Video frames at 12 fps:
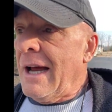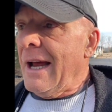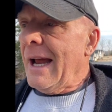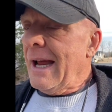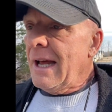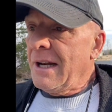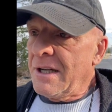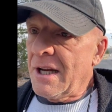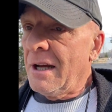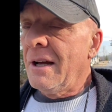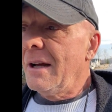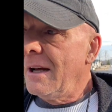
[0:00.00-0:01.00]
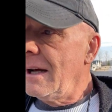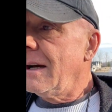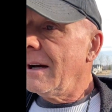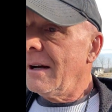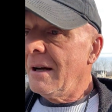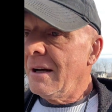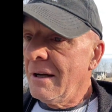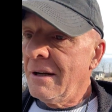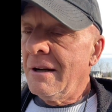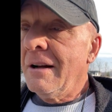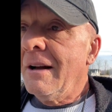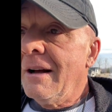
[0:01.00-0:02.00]
And
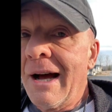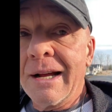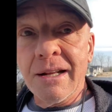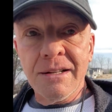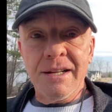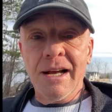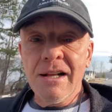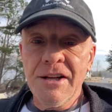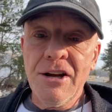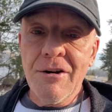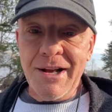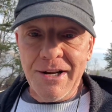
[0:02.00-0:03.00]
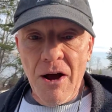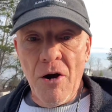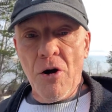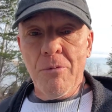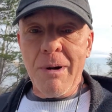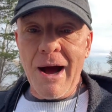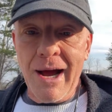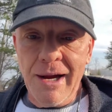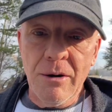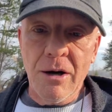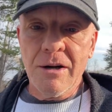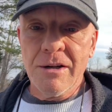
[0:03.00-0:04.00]
I can tell you, I know by
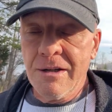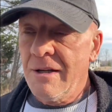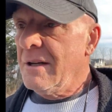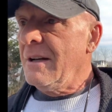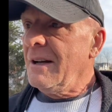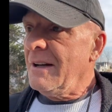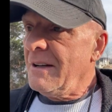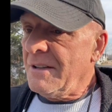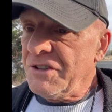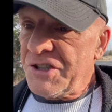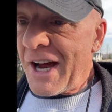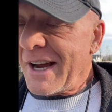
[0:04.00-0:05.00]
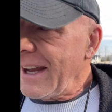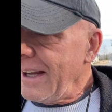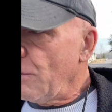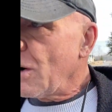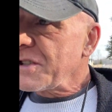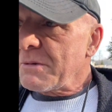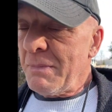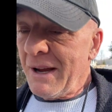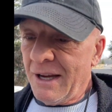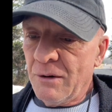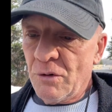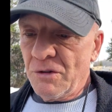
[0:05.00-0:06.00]
checking what's
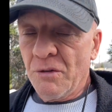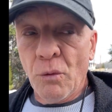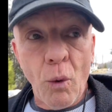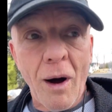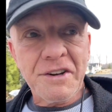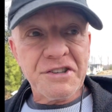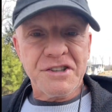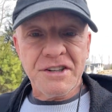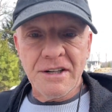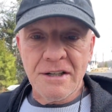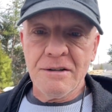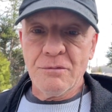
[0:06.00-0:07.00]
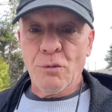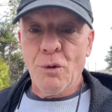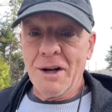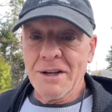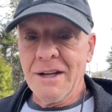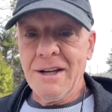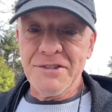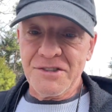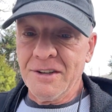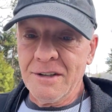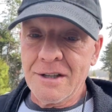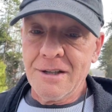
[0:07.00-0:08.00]
being watched and what isn't,